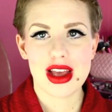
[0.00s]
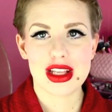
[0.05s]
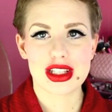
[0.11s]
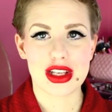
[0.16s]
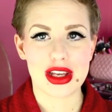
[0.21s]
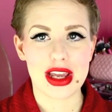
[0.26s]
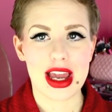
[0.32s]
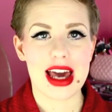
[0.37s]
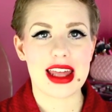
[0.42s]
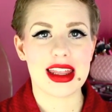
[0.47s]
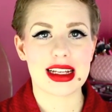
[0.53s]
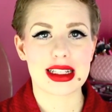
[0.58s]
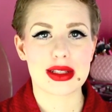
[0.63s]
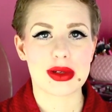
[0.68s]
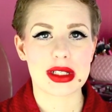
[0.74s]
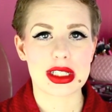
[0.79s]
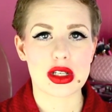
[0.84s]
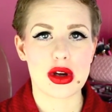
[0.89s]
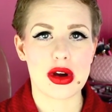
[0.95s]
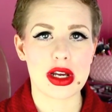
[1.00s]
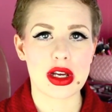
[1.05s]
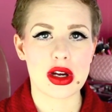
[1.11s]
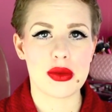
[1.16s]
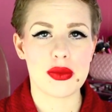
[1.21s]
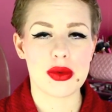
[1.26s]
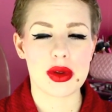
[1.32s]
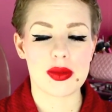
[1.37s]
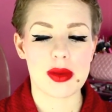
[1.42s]
So yeah, that's what's
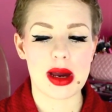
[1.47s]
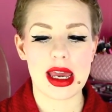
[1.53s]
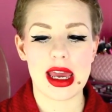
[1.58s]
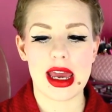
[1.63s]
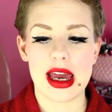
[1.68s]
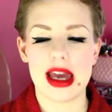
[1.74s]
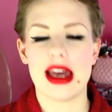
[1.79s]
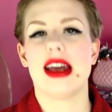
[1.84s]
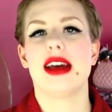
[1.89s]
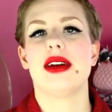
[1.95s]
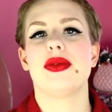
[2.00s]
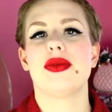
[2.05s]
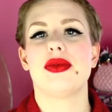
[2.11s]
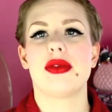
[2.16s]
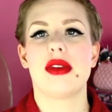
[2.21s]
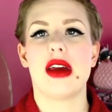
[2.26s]
going on with my hair.